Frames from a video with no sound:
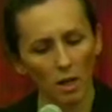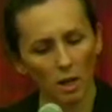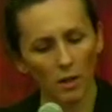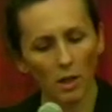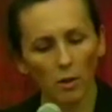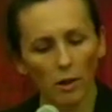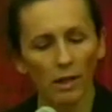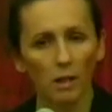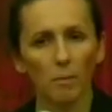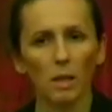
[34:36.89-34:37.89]
On the other
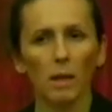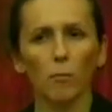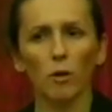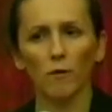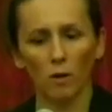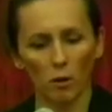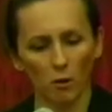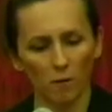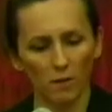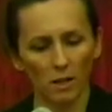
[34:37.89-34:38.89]
hand, it can be a lot more involved.